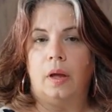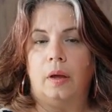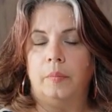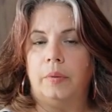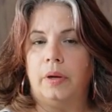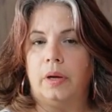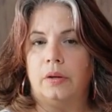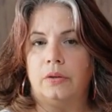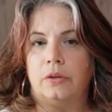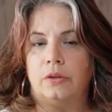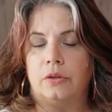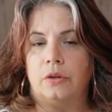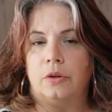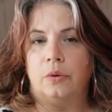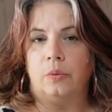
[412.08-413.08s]
Because there's
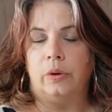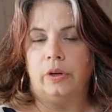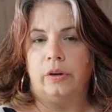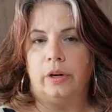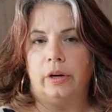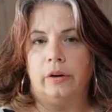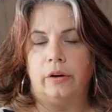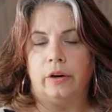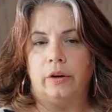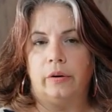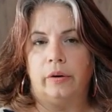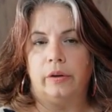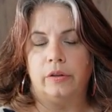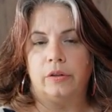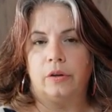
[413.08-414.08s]
no weird air
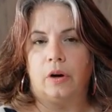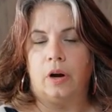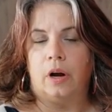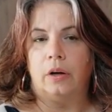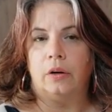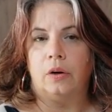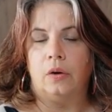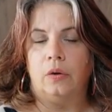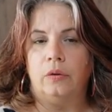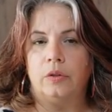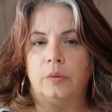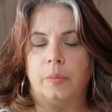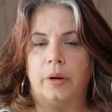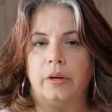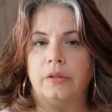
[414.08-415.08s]
currents or hot and cold
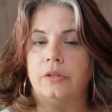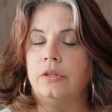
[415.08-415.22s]
spots,